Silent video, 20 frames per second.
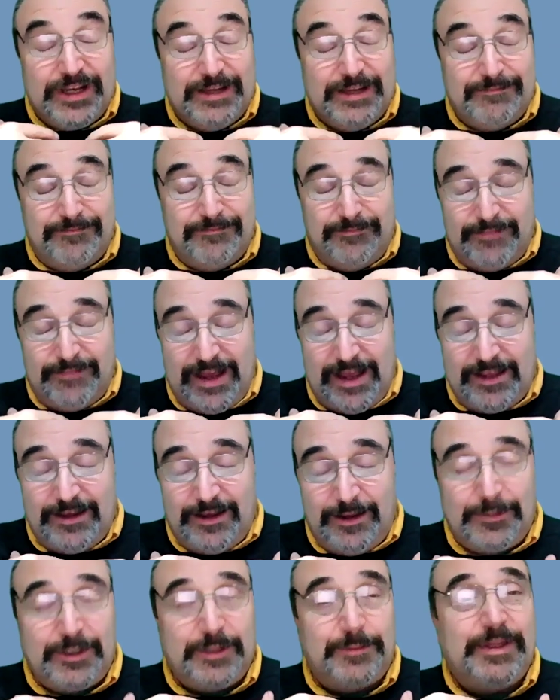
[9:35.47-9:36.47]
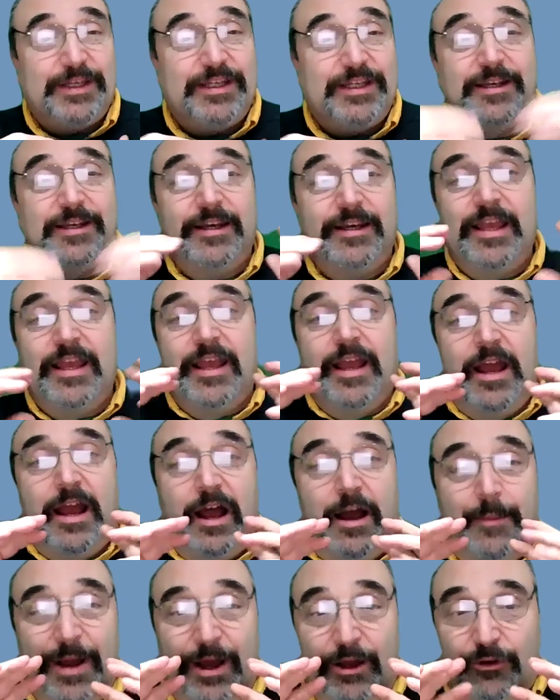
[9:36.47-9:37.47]
in my humble opinion,
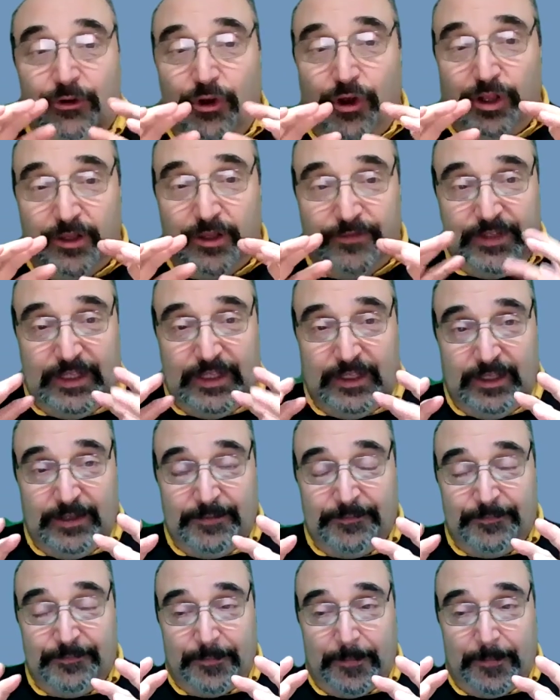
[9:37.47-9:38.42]
about all of the